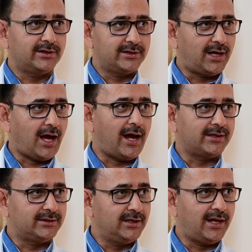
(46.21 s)
the
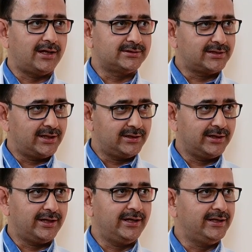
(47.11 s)
heart, the lungs and the
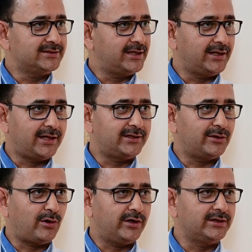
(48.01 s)
kidneys and other
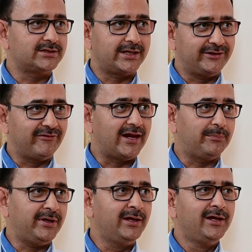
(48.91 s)
organs are
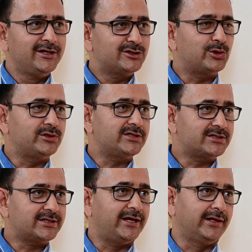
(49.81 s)
developing, so is the
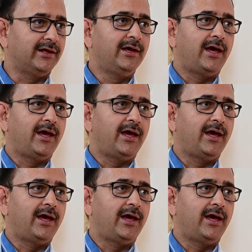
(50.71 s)
skin.